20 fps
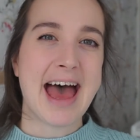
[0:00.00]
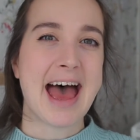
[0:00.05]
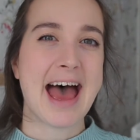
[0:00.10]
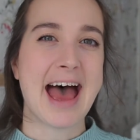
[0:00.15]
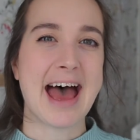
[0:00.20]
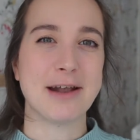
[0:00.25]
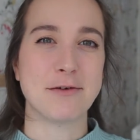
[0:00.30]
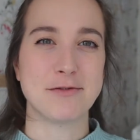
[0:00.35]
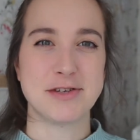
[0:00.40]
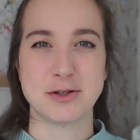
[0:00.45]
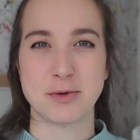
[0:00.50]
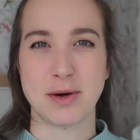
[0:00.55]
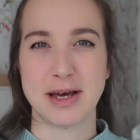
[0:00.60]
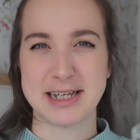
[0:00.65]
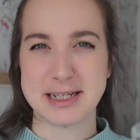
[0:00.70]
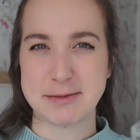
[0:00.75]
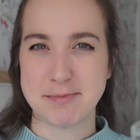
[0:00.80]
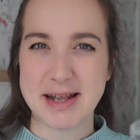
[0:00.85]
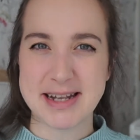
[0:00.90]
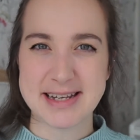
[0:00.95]
And obviously it's quite
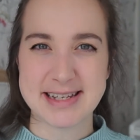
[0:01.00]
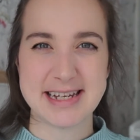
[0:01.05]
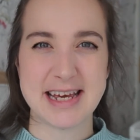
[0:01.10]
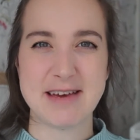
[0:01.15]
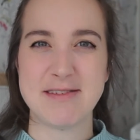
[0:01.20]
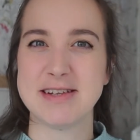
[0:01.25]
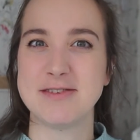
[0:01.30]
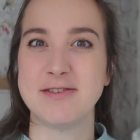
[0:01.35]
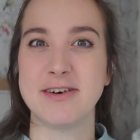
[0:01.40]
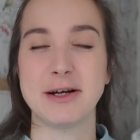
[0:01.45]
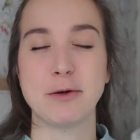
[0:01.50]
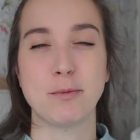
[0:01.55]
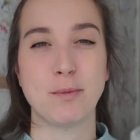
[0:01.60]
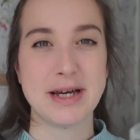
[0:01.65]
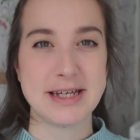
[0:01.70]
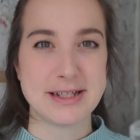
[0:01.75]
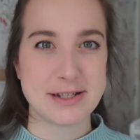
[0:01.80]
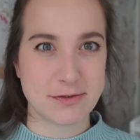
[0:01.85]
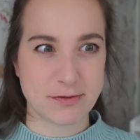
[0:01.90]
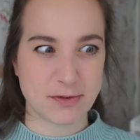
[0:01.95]
expensive, it's very
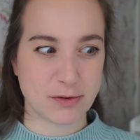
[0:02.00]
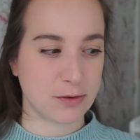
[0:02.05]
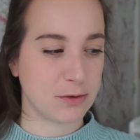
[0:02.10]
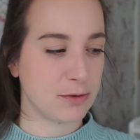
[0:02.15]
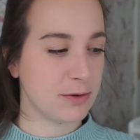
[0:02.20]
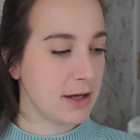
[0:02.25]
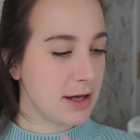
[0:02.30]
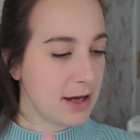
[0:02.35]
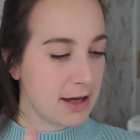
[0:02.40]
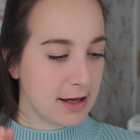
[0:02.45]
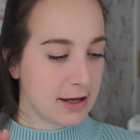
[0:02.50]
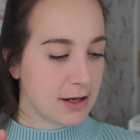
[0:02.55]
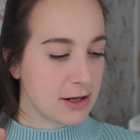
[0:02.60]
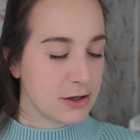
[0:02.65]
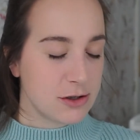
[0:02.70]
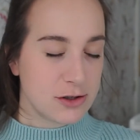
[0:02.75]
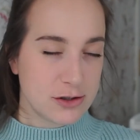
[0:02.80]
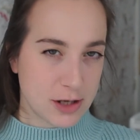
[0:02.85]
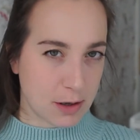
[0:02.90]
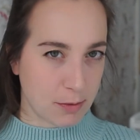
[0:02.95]
wasteful,
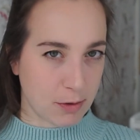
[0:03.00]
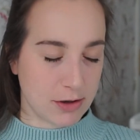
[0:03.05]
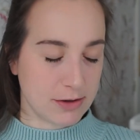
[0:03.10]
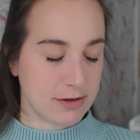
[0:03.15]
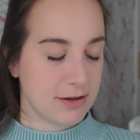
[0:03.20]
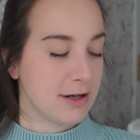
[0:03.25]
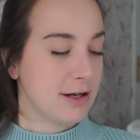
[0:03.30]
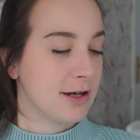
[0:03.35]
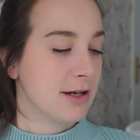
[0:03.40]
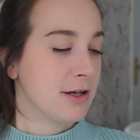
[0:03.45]
so on.